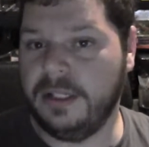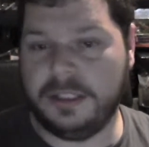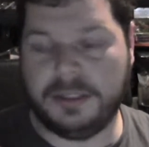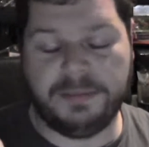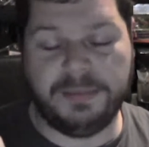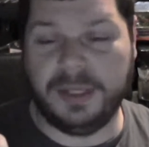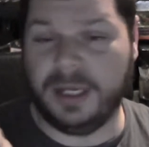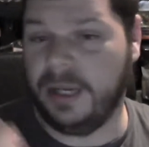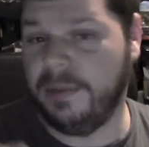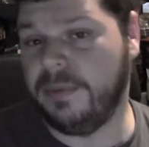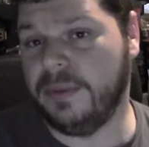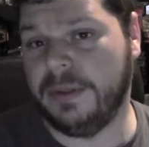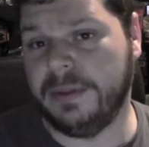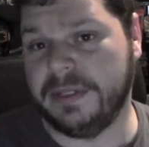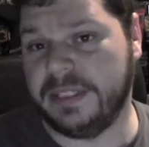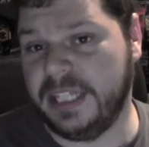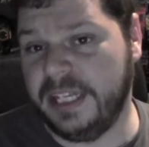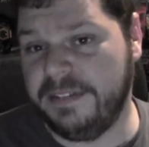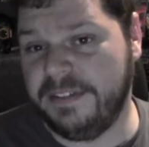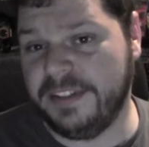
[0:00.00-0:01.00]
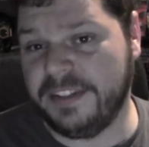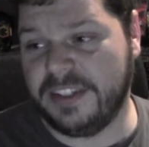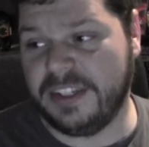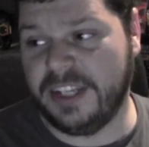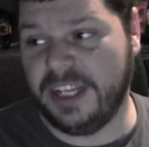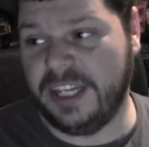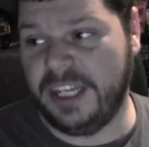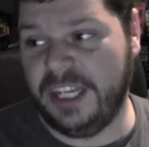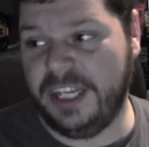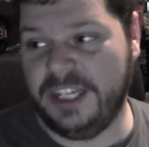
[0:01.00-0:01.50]
to bring up Warwick Davis
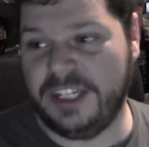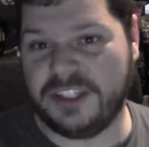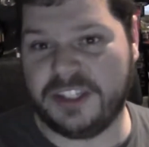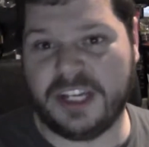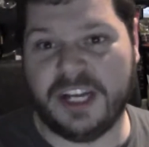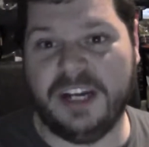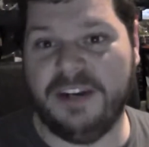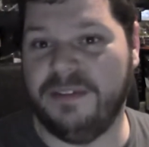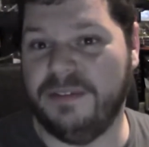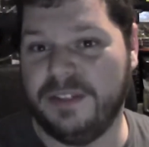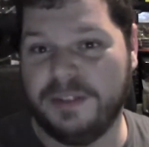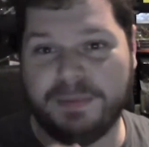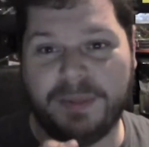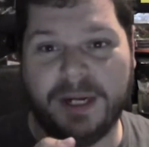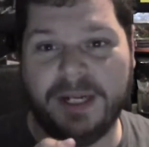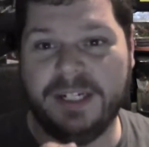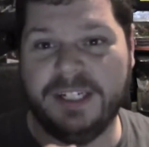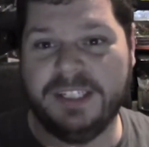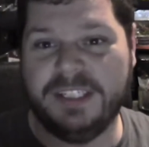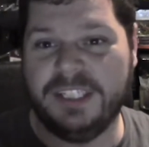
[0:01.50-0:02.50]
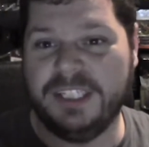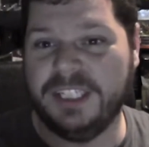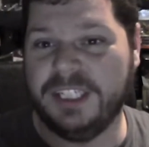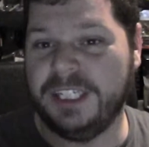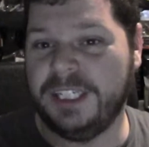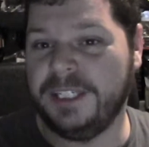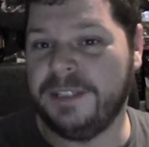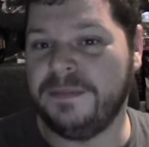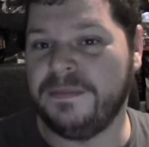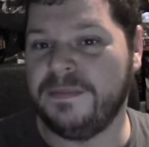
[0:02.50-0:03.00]
again, he just kind of responded
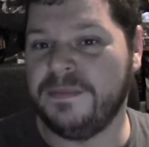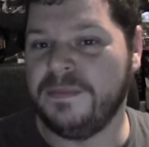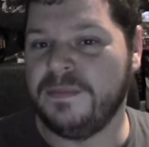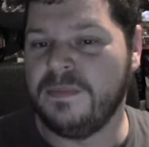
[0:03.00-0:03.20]
to